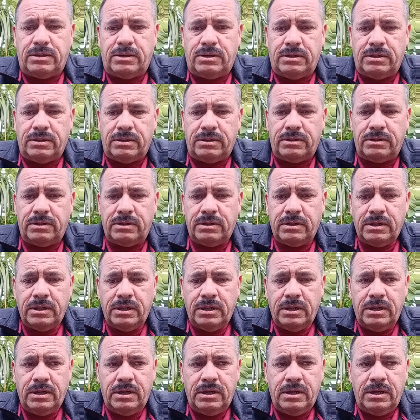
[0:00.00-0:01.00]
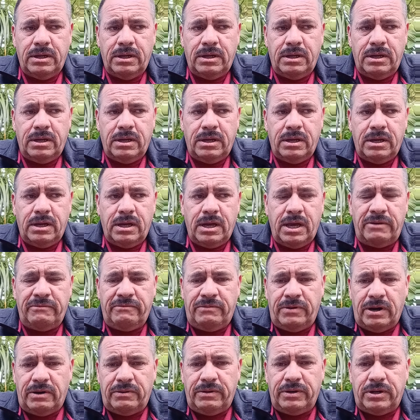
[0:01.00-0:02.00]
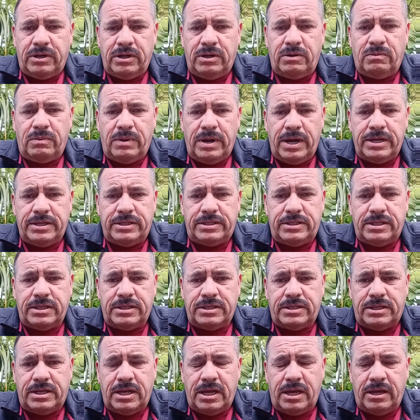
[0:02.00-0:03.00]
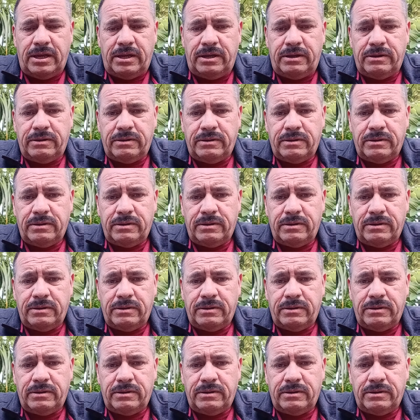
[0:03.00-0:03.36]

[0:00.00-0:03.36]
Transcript: earn a very good wage this day?